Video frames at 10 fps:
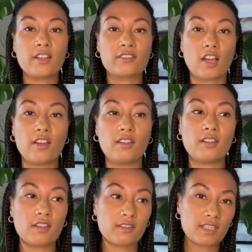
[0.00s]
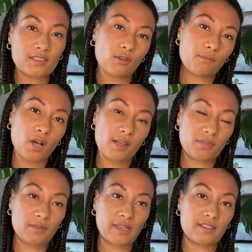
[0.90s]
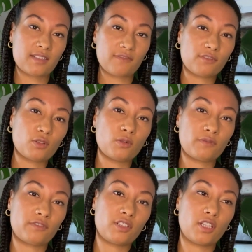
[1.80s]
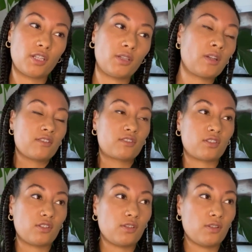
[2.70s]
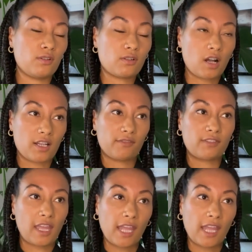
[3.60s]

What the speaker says: So this one might be a bit difficult for you to kind of get